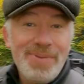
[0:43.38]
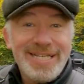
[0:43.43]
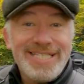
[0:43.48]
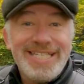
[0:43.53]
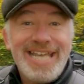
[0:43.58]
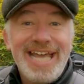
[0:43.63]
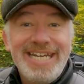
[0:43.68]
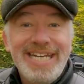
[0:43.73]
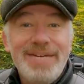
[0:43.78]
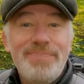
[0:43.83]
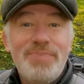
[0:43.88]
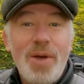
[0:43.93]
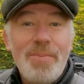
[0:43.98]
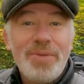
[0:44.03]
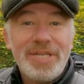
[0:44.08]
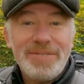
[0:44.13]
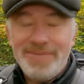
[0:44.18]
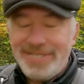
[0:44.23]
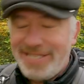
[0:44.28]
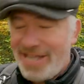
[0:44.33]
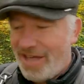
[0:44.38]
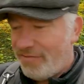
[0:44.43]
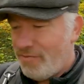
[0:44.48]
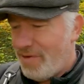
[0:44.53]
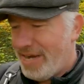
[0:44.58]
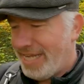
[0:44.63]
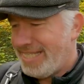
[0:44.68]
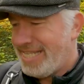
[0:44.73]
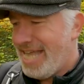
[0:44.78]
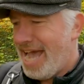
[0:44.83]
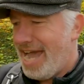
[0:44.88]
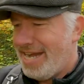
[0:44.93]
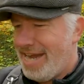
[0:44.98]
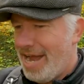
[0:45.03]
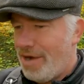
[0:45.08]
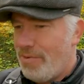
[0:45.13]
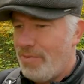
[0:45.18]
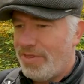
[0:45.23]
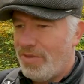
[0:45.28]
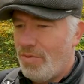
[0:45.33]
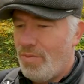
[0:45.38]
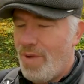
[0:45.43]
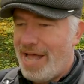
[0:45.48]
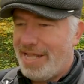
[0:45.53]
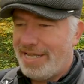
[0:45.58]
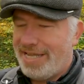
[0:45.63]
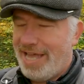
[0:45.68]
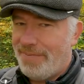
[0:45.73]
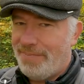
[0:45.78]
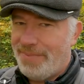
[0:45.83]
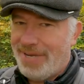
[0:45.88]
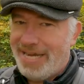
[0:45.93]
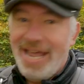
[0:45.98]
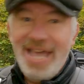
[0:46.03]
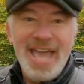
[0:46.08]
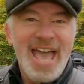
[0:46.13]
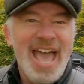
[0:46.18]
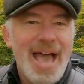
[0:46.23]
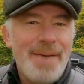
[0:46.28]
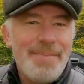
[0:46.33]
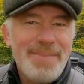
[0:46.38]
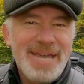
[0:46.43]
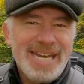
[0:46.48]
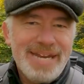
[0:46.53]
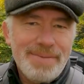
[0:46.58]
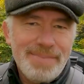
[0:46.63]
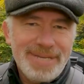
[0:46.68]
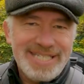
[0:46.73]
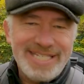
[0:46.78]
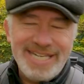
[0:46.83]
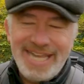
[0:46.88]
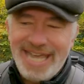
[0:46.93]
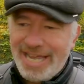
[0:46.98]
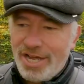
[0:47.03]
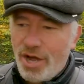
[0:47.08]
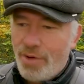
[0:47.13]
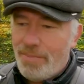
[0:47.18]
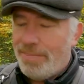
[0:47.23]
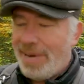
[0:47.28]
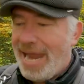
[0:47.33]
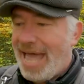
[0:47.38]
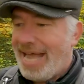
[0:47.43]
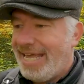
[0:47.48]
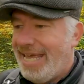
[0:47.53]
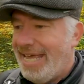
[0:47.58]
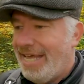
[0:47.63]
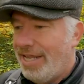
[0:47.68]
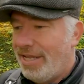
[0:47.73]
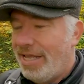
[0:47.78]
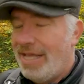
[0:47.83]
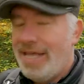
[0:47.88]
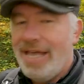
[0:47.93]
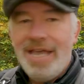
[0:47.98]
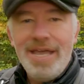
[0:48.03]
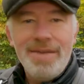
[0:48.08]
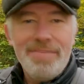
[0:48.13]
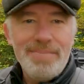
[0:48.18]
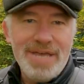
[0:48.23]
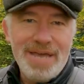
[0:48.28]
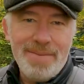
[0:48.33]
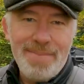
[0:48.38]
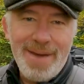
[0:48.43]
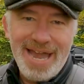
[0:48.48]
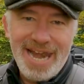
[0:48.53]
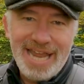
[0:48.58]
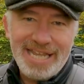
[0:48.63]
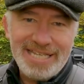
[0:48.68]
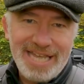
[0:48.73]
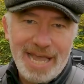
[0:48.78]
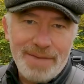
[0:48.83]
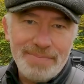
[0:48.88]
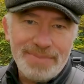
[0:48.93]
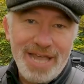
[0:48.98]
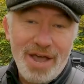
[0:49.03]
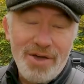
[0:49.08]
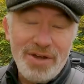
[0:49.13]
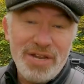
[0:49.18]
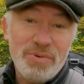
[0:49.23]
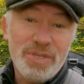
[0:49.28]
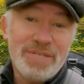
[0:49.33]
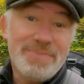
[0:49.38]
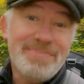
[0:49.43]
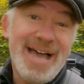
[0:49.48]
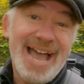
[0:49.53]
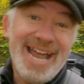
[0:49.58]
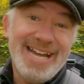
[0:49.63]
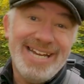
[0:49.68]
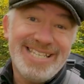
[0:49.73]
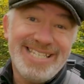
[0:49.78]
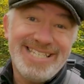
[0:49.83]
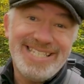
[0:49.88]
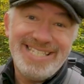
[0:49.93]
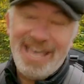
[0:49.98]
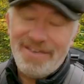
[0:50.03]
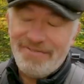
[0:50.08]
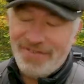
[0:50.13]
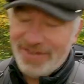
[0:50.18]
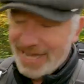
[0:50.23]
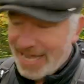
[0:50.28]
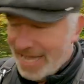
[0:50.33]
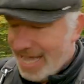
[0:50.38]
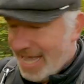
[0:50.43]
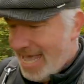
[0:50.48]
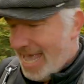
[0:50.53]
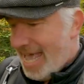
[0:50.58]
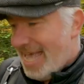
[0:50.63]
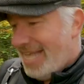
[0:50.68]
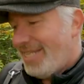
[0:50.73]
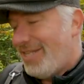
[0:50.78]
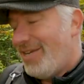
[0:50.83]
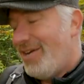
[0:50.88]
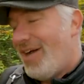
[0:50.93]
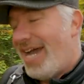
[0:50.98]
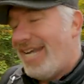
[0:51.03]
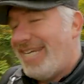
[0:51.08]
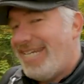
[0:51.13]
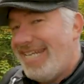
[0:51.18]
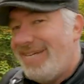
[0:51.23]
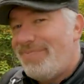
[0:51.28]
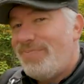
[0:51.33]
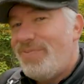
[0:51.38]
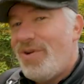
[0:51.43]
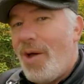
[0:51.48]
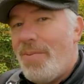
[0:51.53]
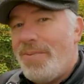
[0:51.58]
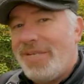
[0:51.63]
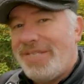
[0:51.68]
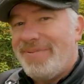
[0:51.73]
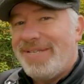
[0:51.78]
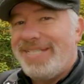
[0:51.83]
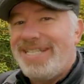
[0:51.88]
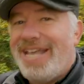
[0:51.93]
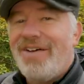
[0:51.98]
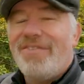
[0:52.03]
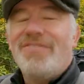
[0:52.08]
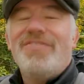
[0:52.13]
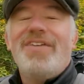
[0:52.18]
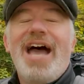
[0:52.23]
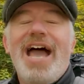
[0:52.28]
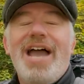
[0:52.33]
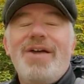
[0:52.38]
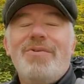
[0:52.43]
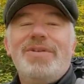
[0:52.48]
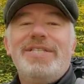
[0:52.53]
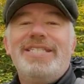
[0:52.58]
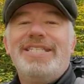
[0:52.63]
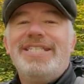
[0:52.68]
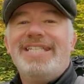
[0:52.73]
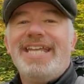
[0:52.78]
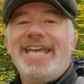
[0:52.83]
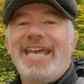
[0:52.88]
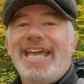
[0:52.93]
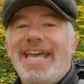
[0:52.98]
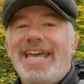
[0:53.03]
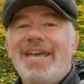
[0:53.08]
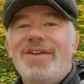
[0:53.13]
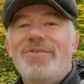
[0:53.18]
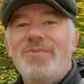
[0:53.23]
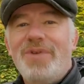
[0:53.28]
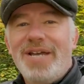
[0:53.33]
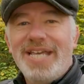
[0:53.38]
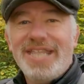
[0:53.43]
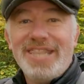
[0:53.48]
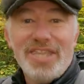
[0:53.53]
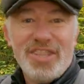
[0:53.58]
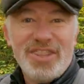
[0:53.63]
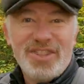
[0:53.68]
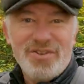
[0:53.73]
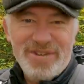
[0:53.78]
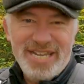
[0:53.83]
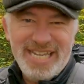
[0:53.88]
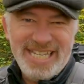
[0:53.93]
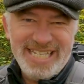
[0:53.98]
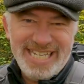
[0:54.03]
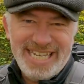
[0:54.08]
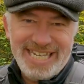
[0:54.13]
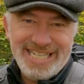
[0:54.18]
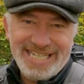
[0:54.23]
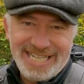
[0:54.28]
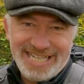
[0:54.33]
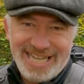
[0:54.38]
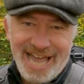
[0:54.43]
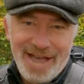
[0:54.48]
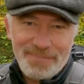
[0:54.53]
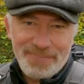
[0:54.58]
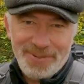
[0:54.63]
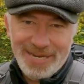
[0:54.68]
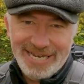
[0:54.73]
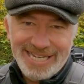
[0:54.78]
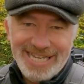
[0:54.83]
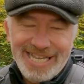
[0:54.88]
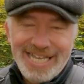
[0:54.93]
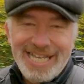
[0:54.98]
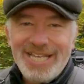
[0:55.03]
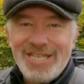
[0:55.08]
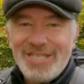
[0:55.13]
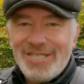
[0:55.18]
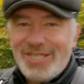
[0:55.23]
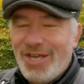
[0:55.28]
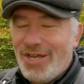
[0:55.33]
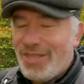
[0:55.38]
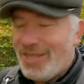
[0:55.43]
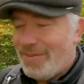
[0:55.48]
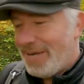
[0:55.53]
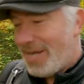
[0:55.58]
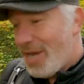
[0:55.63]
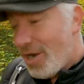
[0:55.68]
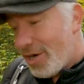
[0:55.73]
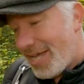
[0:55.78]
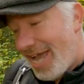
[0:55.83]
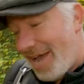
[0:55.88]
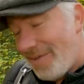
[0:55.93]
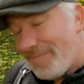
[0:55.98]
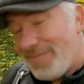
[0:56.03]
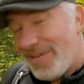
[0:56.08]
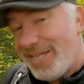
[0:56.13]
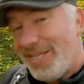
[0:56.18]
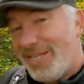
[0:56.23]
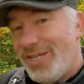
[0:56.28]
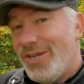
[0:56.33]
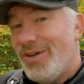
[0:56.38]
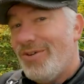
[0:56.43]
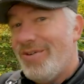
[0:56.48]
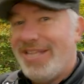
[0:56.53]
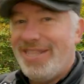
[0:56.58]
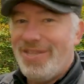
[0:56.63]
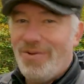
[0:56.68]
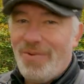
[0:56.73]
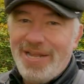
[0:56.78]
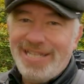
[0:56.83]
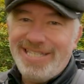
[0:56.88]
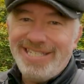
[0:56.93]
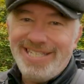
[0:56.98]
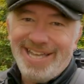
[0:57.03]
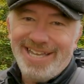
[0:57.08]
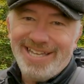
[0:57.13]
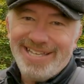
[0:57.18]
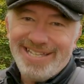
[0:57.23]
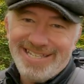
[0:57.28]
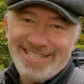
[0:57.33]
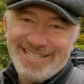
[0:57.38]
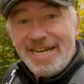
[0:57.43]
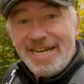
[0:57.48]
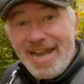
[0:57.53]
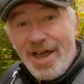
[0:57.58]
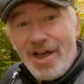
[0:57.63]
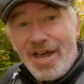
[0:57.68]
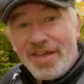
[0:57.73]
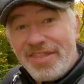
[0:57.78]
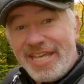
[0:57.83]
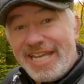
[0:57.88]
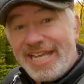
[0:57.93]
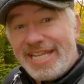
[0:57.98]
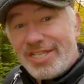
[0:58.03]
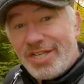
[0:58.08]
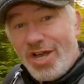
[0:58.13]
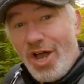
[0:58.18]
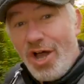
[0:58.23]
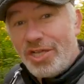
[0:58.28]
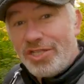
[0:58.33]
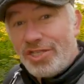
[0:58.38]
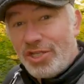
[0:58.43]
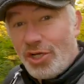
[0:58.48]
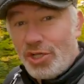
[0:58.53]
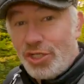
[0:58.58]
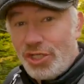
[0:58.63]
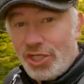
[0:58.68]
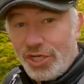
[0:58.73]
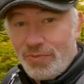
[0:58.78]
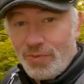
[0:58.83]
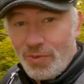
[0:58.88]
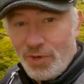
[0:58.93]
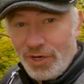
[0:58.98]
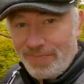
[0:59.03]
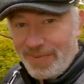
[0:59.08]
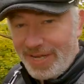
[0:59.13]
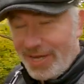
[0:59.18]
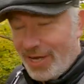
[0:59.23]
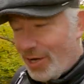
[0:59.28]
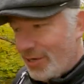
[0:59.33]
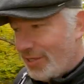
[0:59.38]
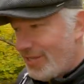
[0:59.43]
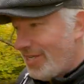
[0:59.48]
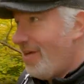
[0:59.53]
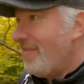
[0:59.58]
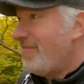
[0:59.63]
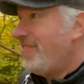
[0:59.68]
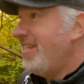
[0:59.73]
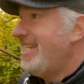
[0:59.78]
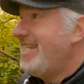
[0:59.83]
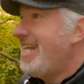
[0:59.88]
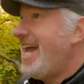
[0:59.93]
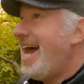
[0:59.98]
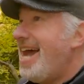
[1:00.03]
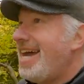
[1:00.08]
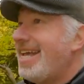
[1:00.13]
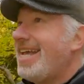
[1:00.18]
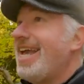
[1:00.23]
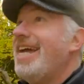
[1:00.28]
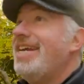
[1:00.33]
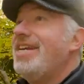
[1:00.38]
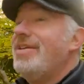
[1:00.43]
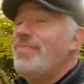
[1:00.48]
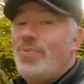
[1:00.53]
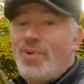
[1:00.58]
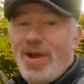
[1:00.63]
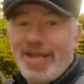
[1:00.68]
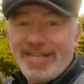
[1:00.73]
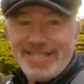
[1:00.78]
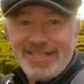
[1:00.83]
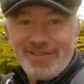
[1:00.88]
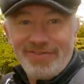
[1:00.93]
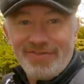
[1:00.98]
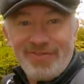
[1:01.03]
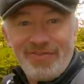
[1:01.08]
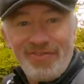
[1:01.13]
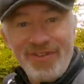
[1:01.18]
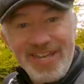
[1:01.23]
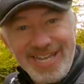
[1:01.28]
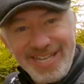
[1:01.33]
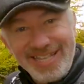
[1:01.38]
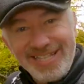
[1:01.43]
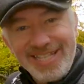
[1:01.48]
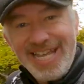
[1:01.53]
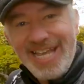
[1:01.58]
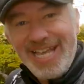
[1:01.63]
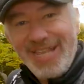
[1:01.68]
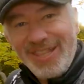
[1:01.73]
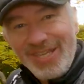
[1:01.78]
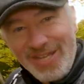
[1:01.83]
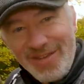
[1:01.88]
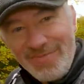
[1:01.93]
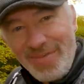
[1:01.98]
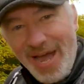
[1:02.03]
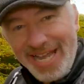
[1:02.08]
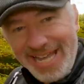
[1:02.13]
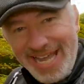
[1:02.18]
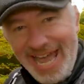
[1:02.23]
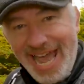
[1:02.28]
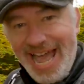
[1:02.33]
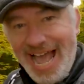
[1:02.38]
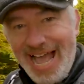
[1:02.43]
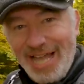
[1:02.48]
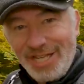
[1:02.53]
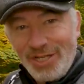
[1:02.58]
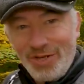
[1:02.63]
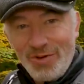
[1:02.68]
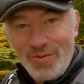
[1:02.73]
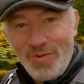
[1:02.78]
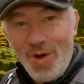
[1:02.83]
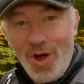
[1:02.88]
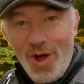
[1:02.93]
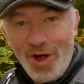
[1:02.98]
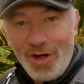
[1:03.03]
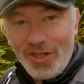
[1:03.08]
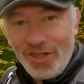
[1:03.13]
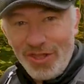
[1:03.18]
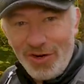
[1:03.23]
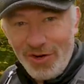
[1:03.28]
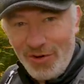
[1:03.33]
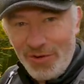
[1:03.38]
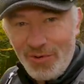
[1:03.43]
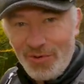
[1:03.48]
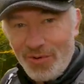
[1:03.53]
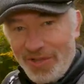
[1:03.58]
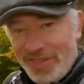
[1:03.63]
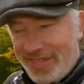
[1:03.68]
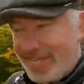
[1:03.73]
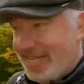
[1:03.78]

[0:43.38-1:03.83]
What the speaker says: But I did promise myself when I started out with the wild camping, I made a mistake on Black Hill. Me and my last camped out and it was -7. So I did promise myself that I would stay with the three-season camping. So there'll be no camping during the winter. Now, I think it's called Dudgeon Wood because of the dark and oppressive feel that you might get as you walk through